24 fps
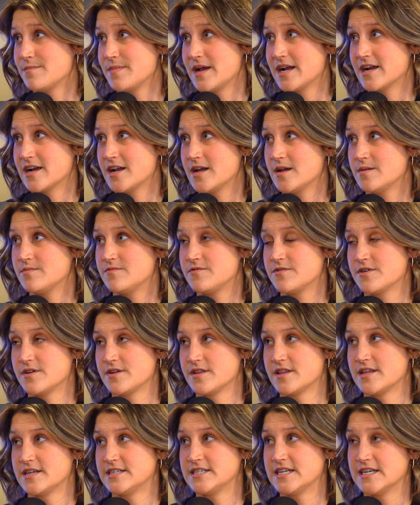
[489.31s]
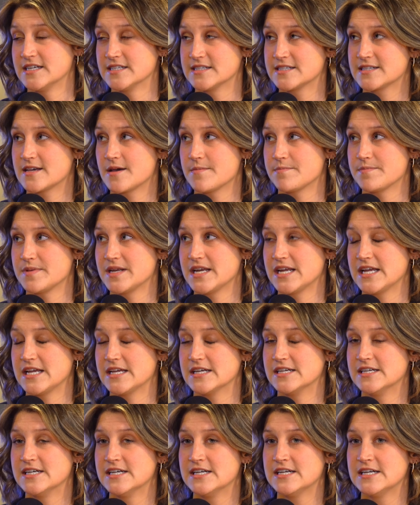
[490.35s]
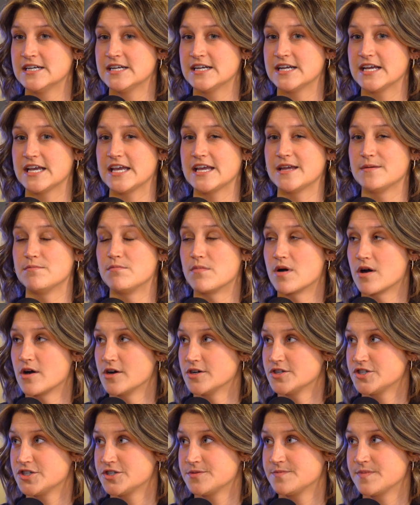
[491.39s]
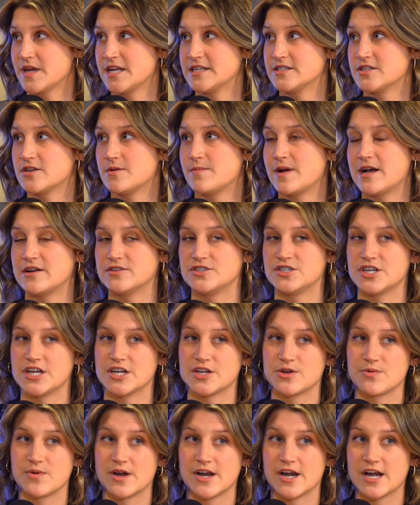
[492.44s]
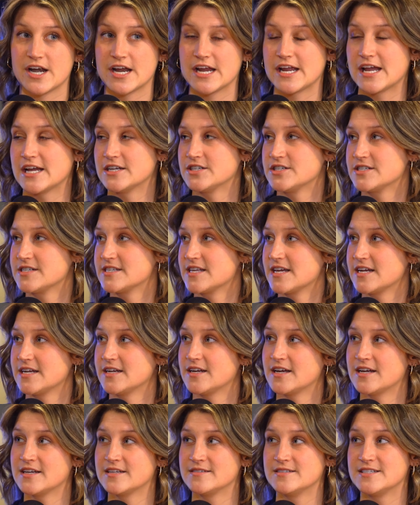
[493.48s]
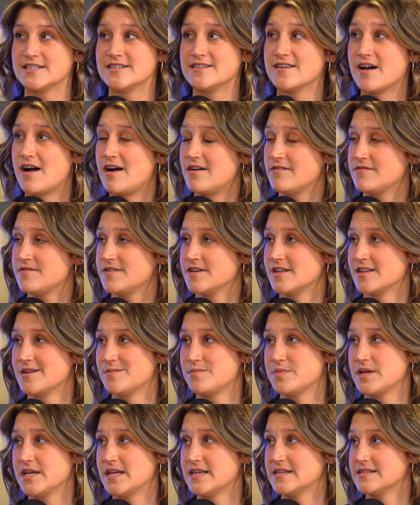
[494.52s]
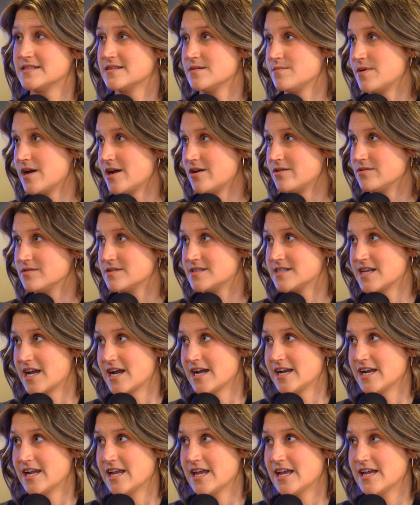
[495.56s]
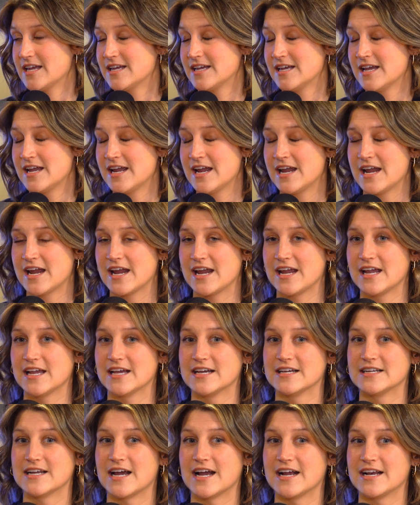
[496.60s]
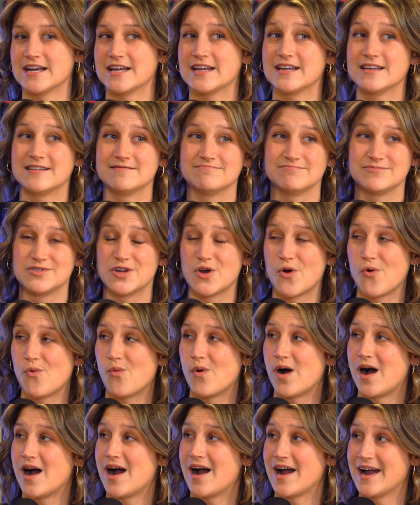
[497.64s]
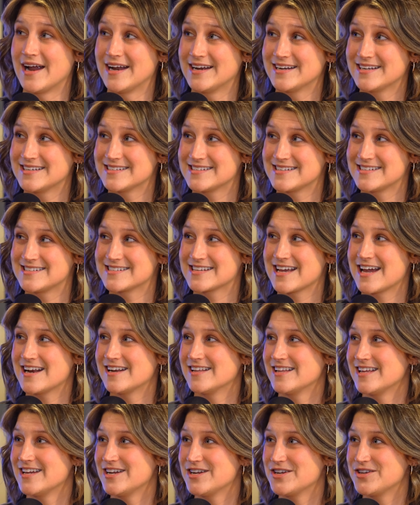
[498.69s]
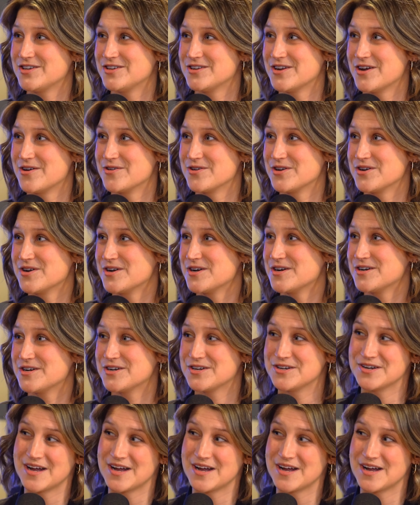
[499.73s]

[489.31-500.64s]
back up for mm-hmm. the dance company mm-hmm. in March. And so about January, I just like did not feel at peace about mm-hmm. signing it. Mm-hmm. And I didn't know why, because wow. it's kind of like, you know, you're, yeah.